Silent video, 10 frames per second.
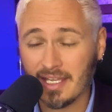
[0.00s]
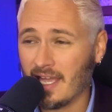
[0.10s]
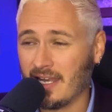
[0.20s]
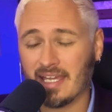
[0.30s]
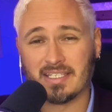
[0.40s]

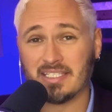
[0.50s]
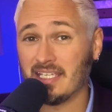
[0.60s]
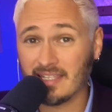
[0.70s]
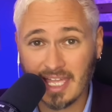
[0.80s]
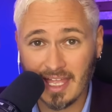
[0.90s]
and you get to
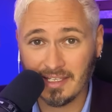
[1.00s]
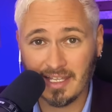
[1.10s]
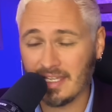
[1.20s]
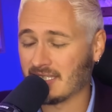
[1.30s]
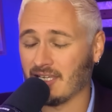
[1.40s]
see the candidate,
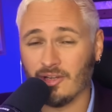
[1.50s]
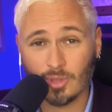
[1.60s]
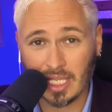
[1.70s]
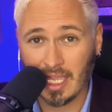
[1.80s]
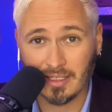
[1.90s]
you get to hear
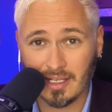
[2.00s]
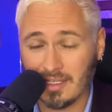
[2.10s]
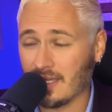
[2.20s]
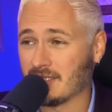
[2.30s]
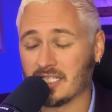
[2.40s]
the candidate,
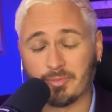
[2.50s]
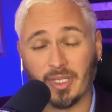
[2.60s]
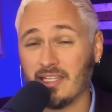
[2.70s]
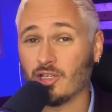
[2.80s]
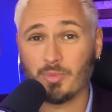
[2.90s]
they get to
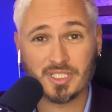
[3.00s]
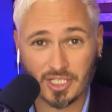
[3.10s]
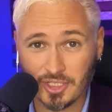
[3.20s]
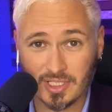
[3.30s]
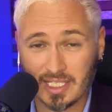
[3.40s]
explain their
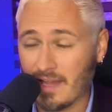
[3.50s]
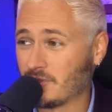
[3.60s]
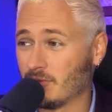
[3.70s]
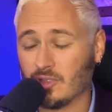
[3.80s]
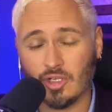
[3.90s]
positions, they have
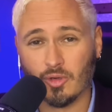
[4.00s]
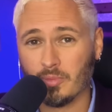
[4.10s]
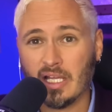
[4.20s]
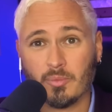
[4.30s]
to, you know,